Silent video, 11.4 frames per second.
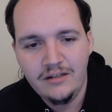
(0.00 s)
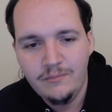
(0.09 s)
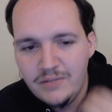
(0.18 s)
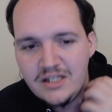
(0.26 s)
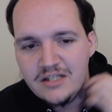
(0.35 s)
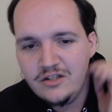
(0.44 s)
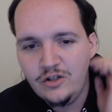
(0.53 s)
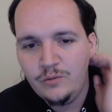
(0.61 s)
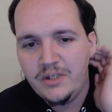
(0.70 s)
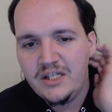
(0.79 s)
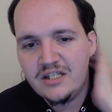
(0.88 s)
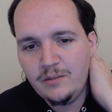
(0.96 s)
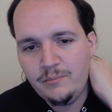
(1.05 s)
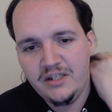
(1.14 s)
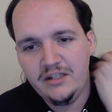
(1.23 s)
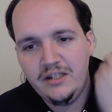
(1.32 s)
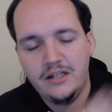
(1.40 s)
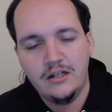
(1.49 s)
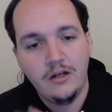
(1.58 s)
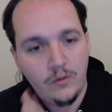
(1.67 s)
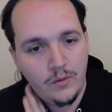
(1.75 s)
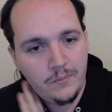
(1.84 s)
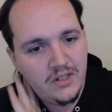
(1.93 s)
because nobody's going to be like, oh,
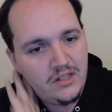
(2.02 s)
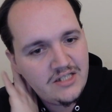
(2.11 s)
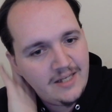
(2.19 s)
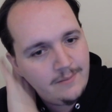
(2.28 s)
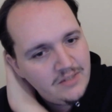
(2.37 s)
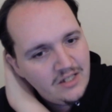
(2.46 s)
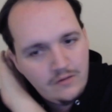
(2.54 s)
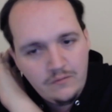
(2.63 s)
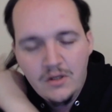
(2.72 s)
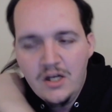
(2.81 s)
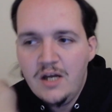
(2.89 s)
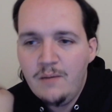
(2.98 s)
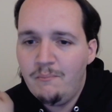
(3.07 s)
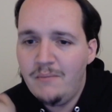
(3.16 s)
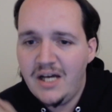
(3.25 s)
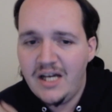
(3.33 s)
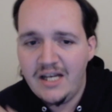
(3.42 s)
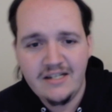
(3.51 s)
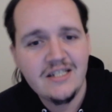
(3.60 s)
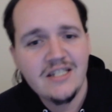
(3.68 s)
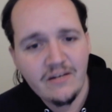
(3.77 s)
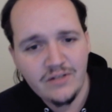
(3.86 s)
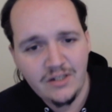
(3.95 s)
I'm going to tap down my
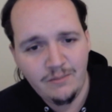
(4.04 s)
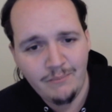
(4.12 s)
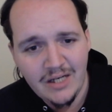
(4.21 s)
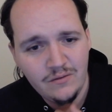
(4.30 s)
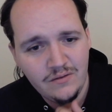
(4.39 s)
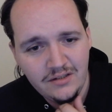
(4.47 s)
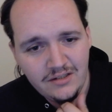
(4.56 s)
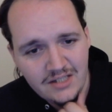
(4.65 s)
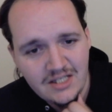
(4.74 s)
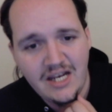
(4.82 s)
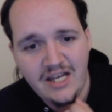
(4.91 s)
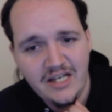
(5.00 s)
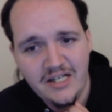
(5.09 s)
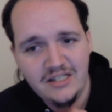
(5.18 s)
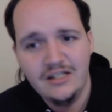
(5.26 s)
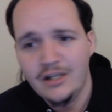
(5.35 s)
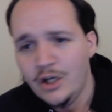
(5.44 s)
7 mountains, and